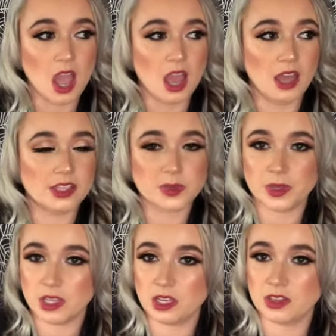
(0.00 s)
And that's what
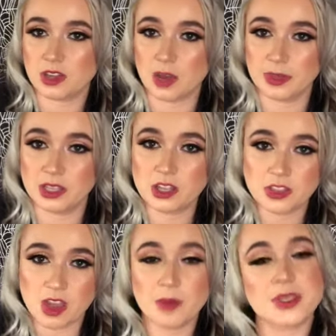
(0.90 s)
Lilith taught me. Lilith
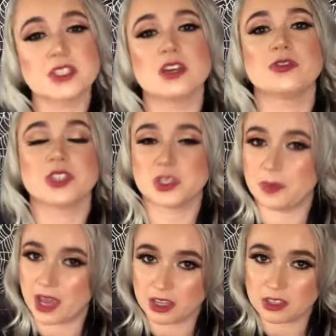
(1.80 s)
taught me
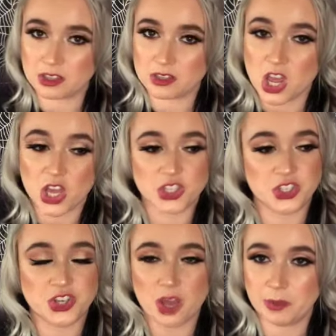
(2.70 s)
self-respect. She
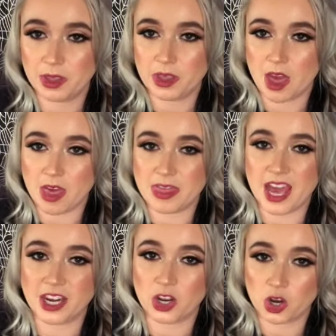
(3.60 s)
taught me
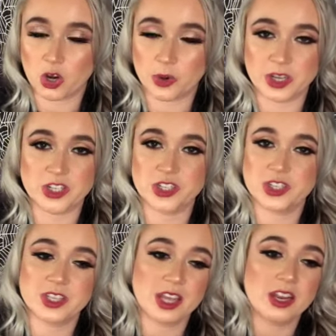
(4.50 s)
that courage. She
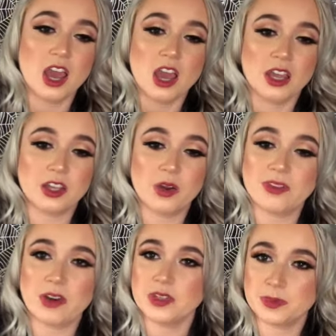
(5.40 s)
said, you know,
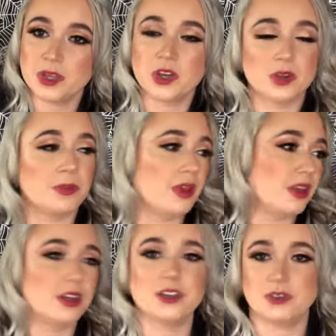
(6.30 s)
I've always been good at being
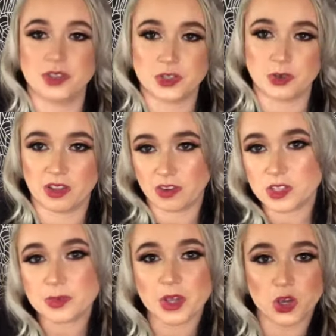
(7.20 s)
an individual. I've
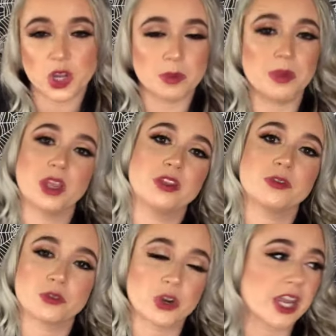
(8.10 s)
always been good at being the
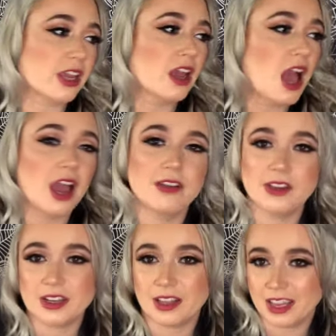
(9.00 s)
freak. I in
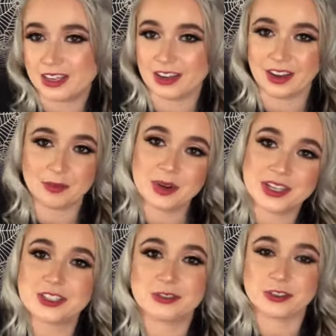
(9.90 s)
fact liked it. I
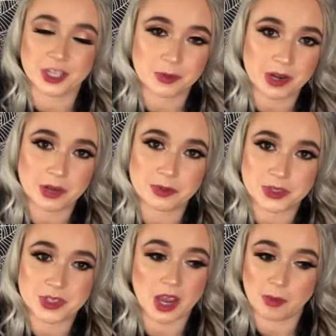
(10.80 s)
embraced the freak when I
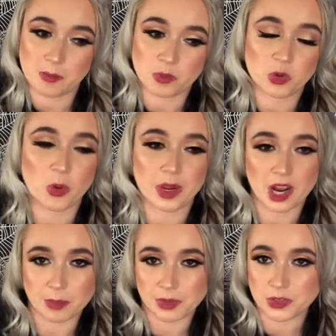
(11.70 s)
was growing
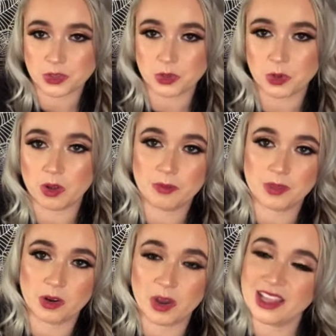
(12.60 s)
up in school.
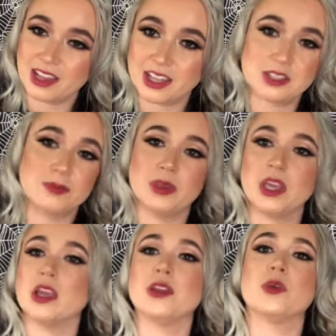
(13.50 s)
You know, I liked
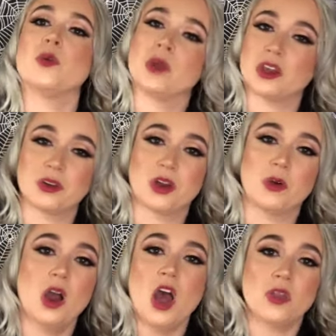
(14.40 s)
being the
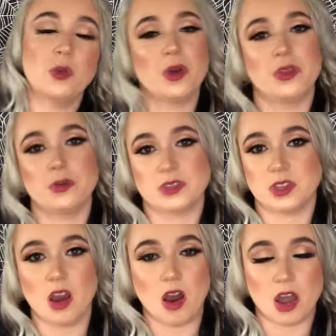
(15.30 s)
weirdo, the one that was
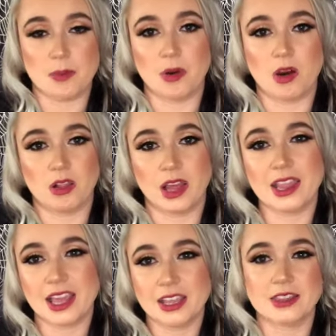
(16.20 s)
the oddball. I
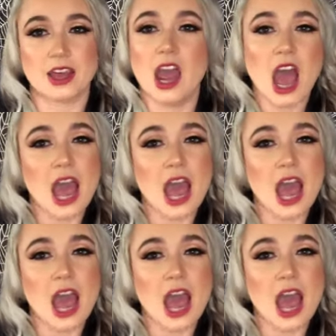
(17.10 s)
liked that.